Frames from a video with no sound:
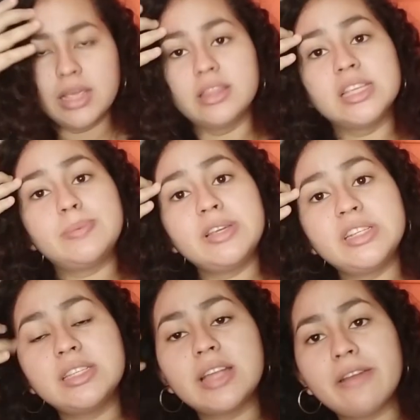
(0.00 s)
The
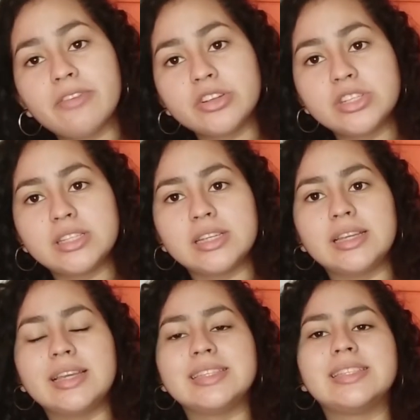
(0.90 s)
species
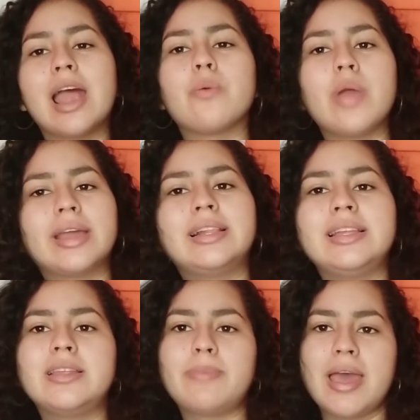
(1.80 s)
diversity is
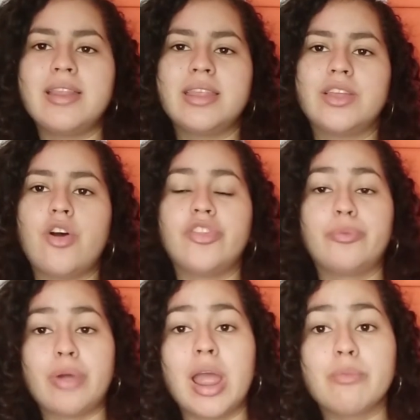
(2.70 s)
directly dependent on the
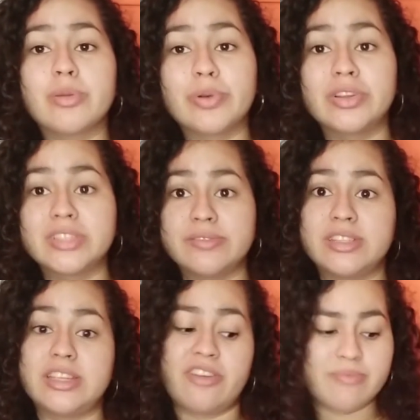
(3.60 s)
primary
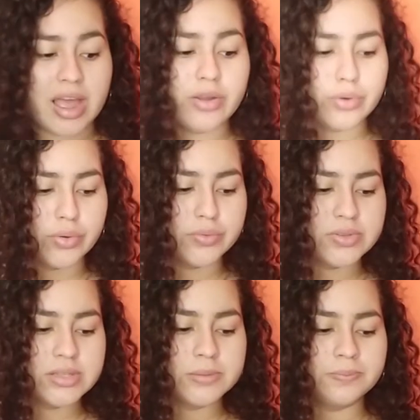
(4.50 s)
productivity of
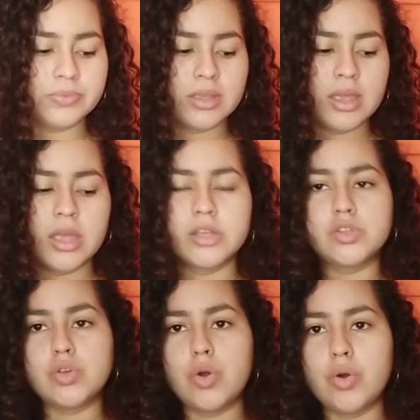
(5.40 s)
mangroves.
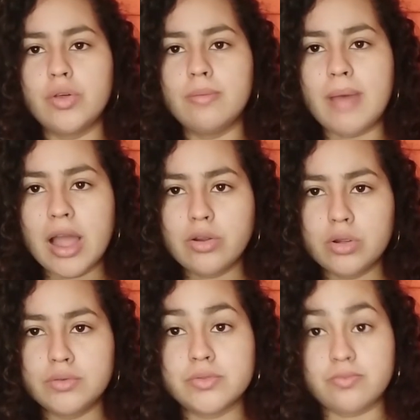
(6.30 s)
So
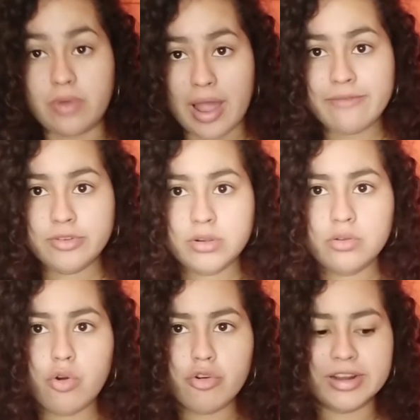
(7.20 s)
mangroves
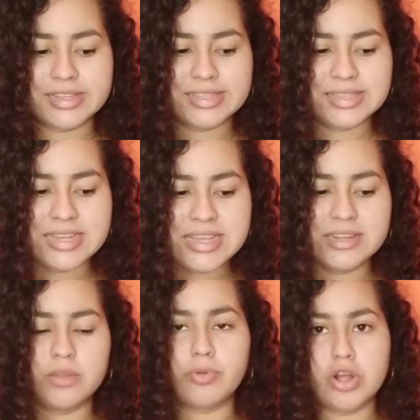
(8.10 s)
rival or
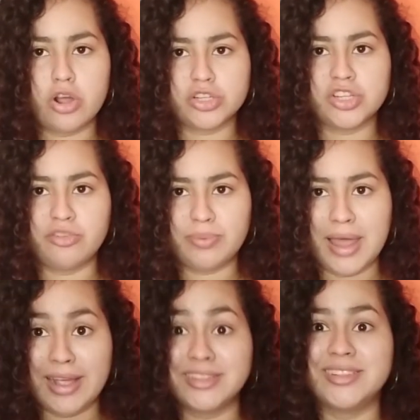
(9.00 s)
exceed the production of
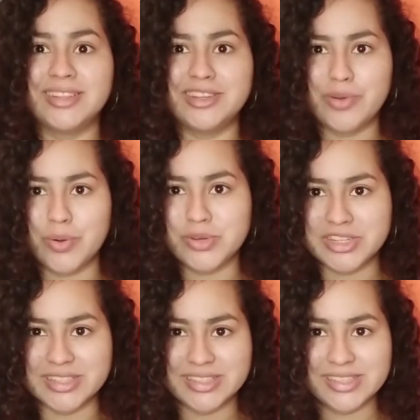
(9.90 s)
plankton in the
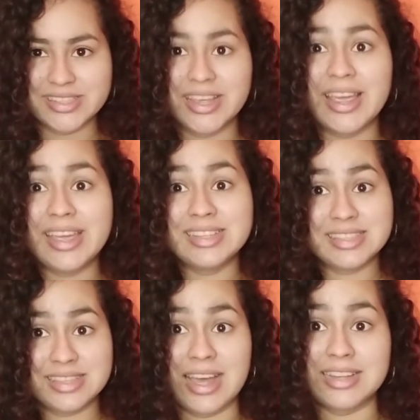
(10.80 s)
oceans.
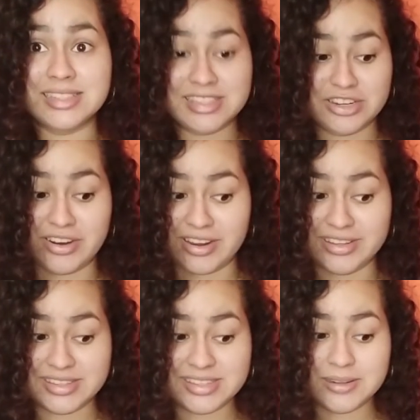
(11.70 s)
It's that
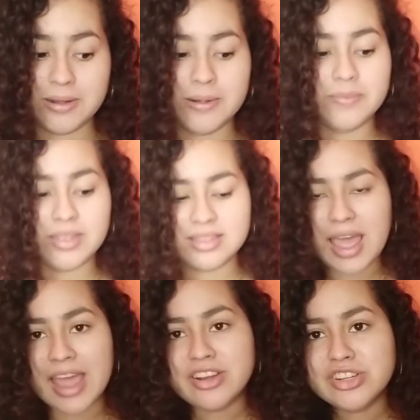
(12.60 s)
serious.
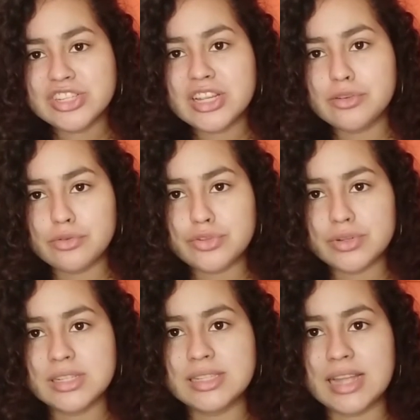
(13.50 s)
The energy and
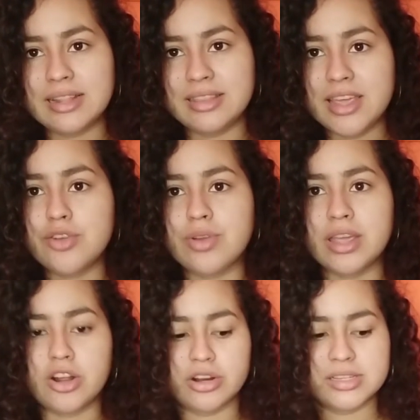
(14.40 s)
nutrients that they
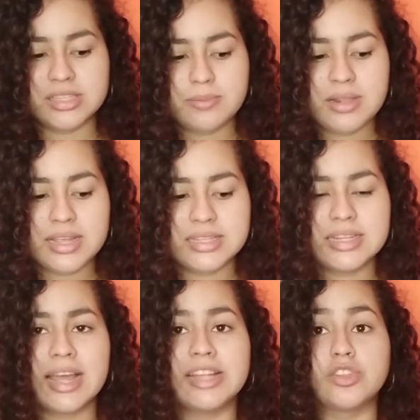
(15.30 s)
create are
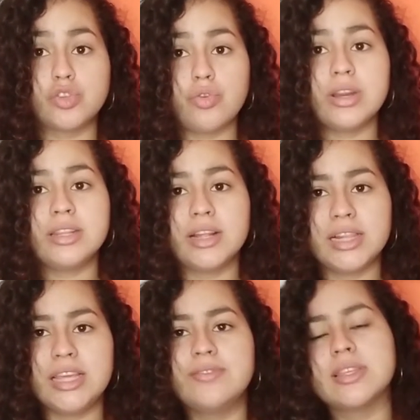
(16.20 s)
assimilated and stored in their
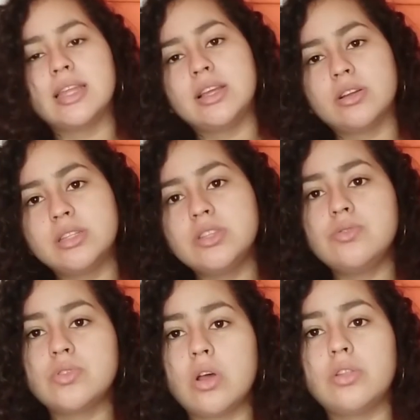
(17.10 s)
leaves, and it
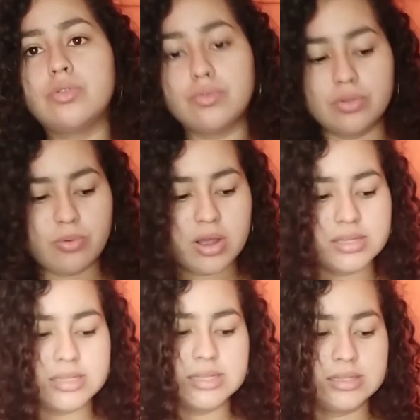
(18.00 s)
continues on through the
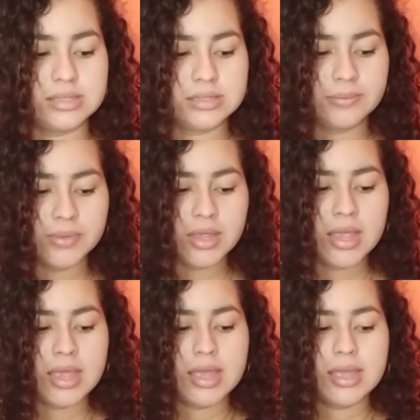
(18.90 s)
processes.
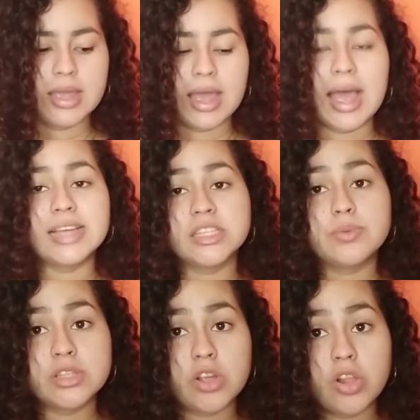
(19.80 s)
As a
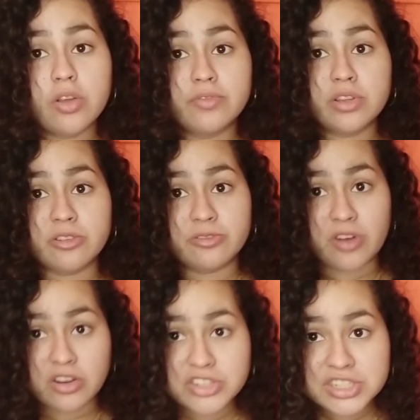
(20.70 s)
result of their
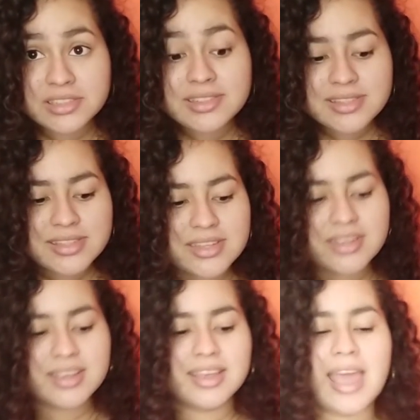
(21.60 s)
functions,
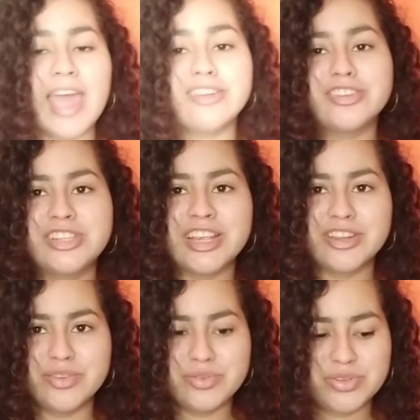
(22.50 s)
energy
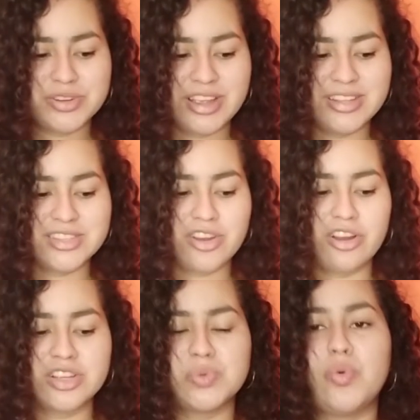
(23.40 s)
and nutrients are
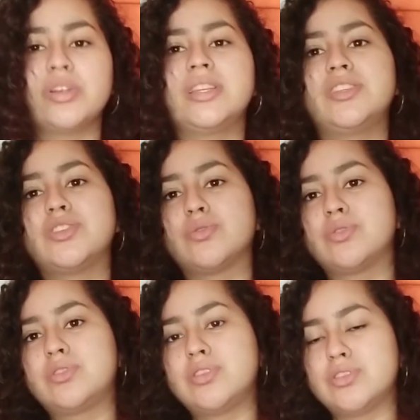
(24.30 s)
exported
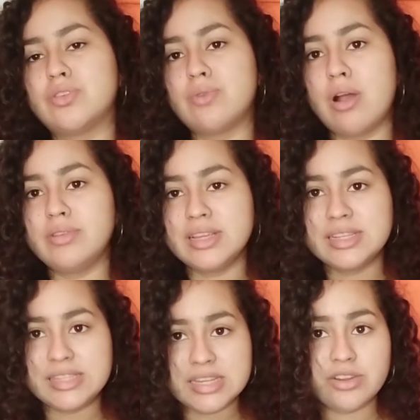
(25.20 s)
to surrounding
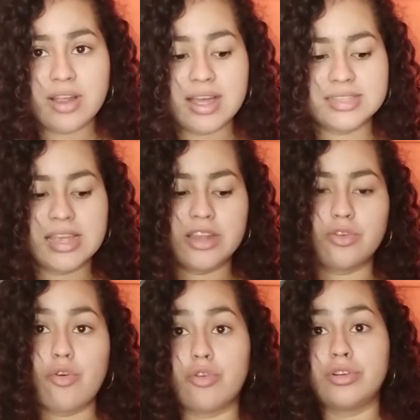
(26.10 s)
seagrass
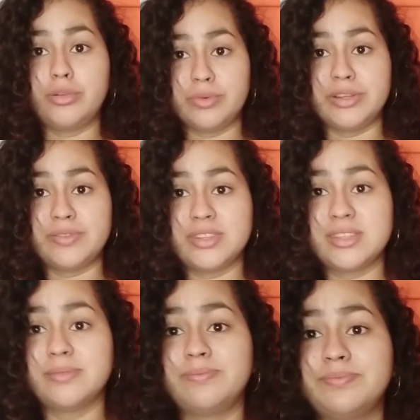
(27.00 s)
and coral reefs.